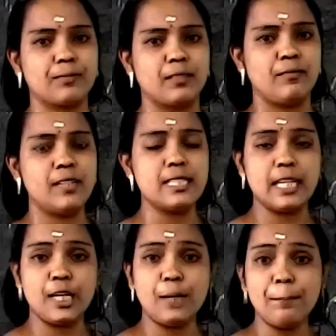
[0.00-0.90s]
What's the
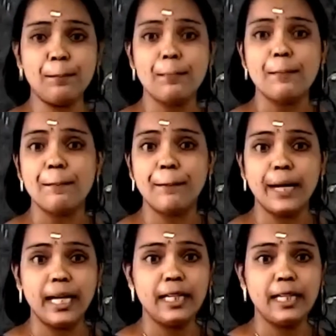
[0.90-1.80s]
name?
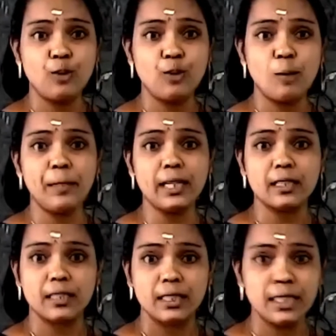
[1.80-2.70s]
Palindromic
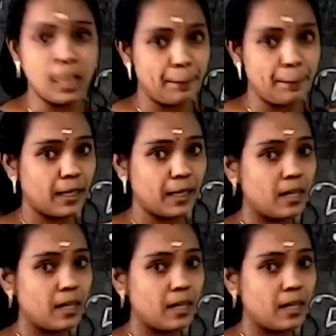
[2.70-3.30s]
number.